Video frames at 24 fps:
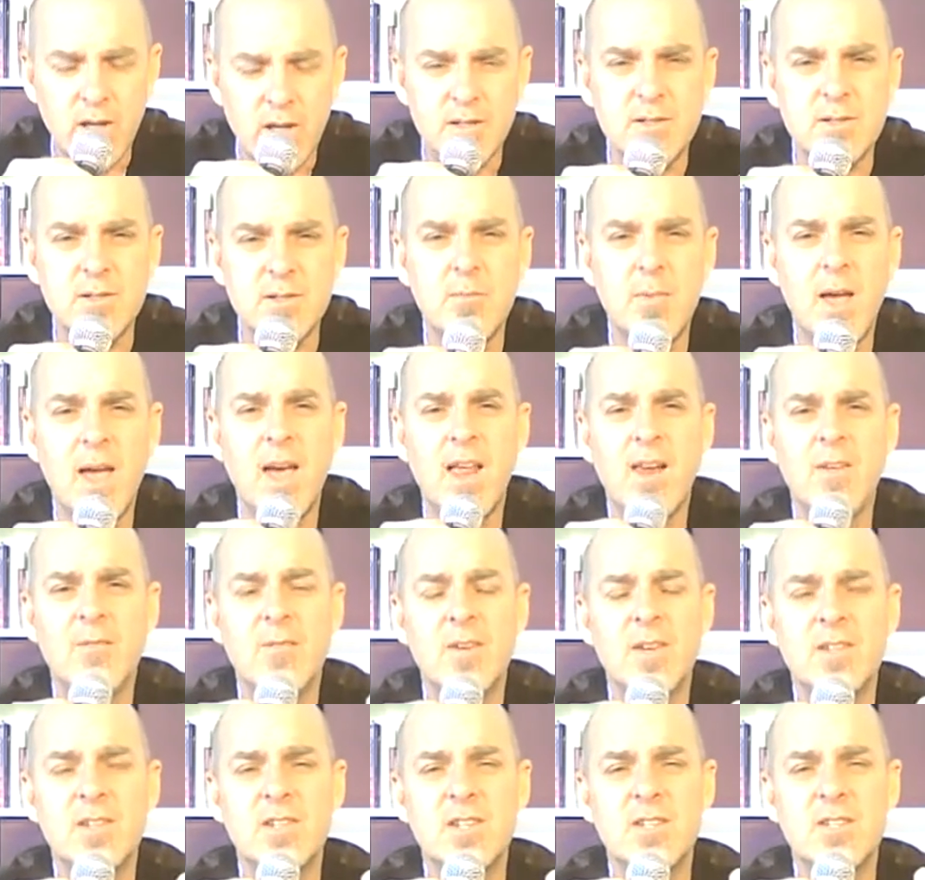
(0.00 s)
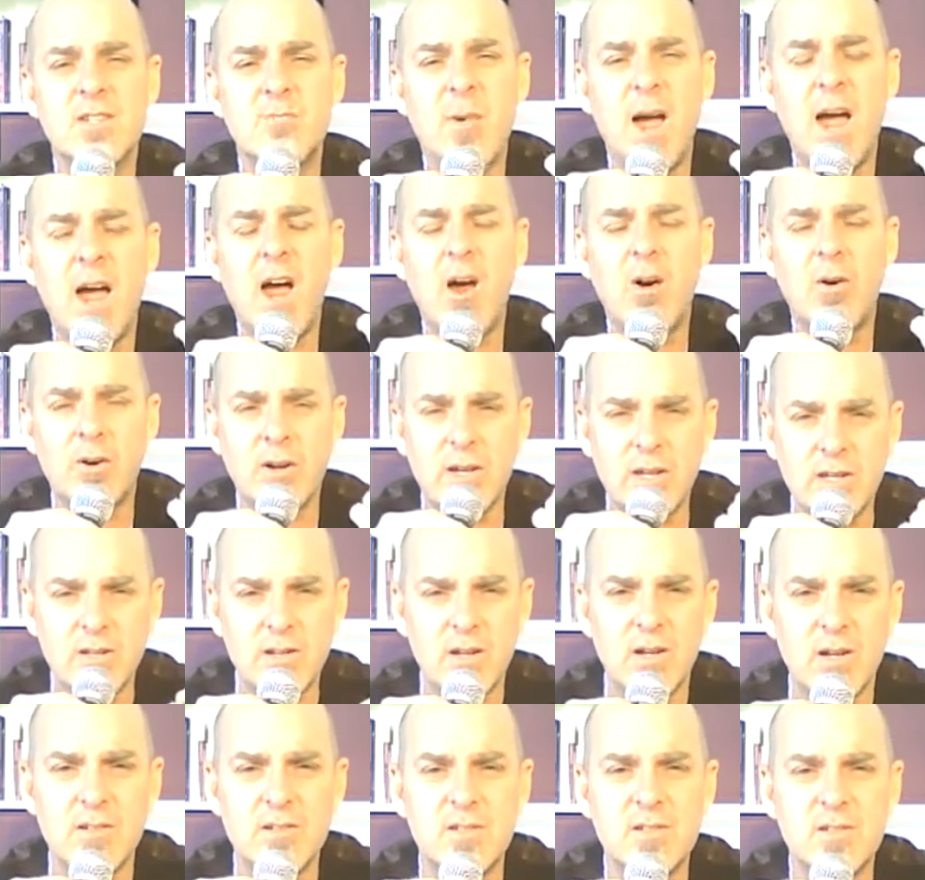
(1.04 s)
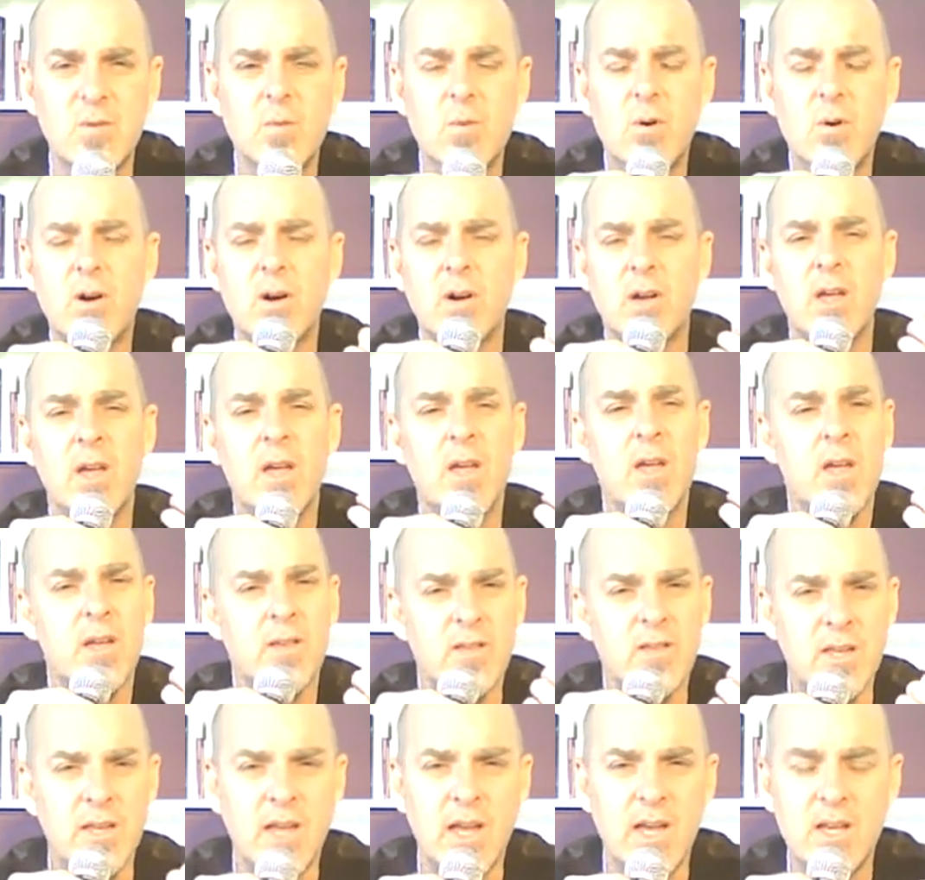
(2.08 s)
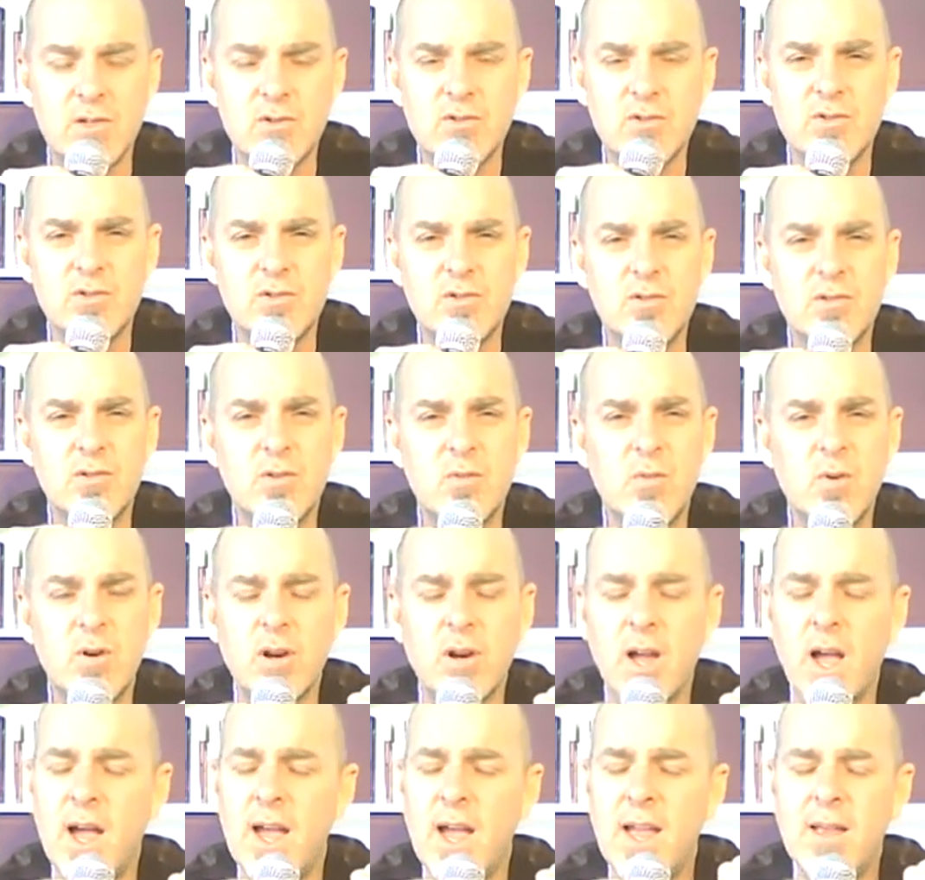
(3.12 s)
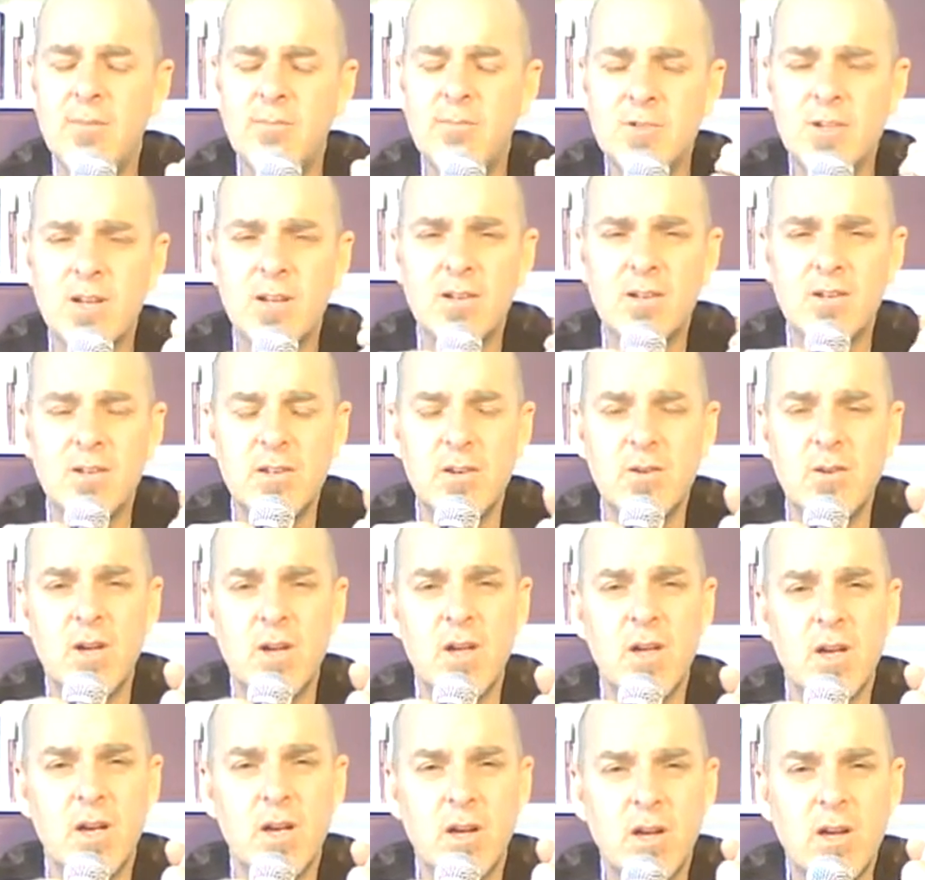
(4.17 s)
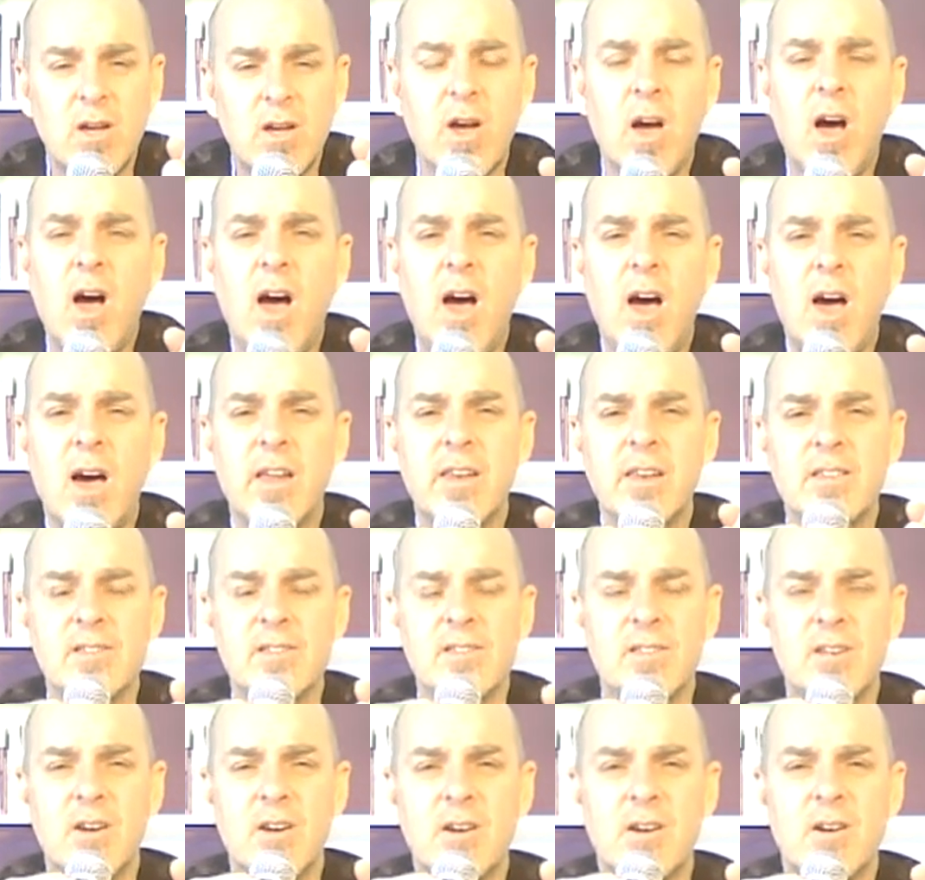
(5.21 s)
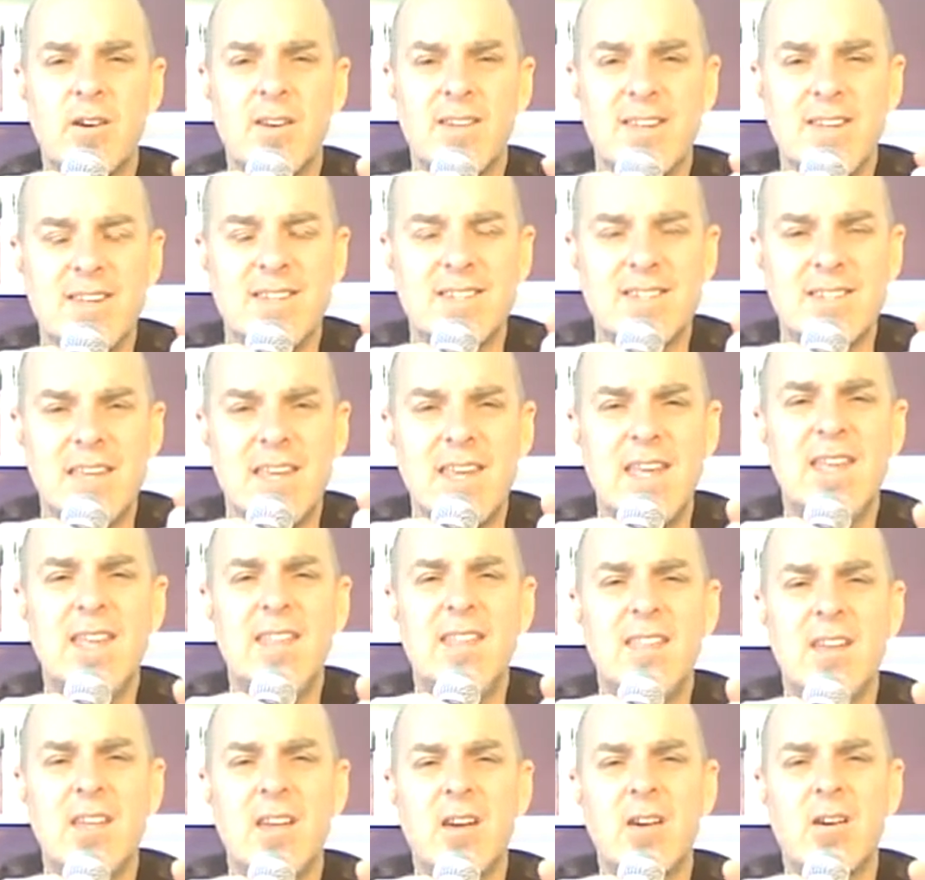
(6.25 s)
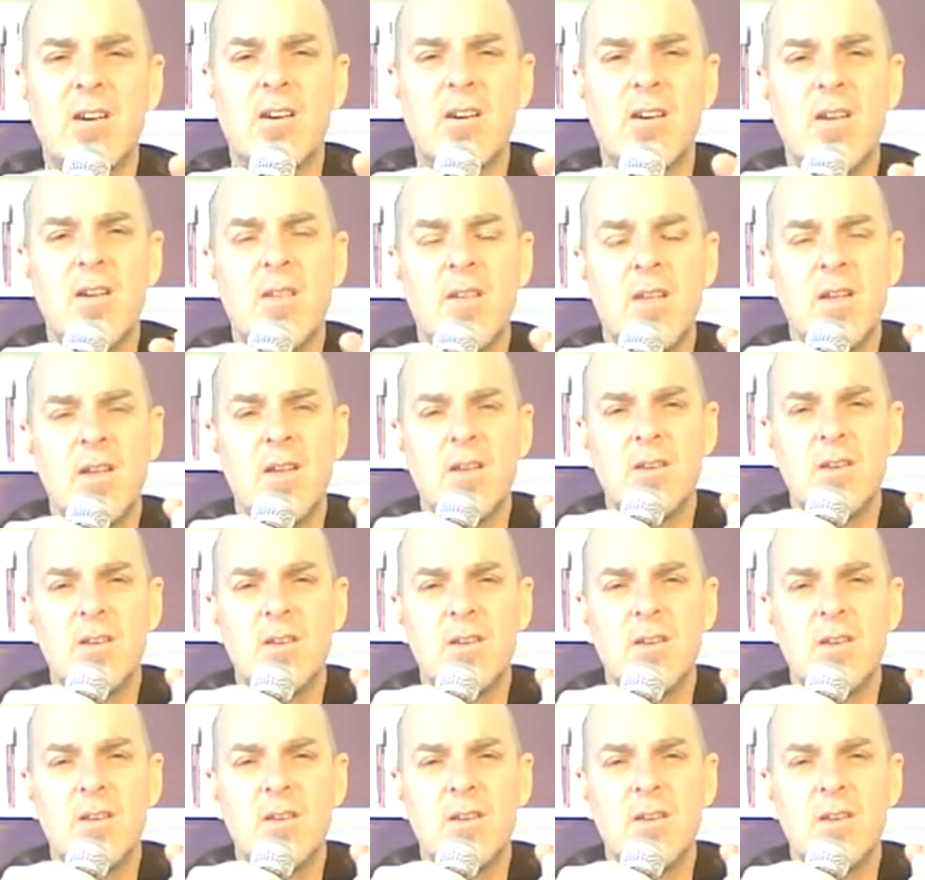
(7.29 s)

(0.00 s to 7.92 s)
begins to manifest his power. He does the work. The angels do the work. I'm telling you, God is there. He's in there.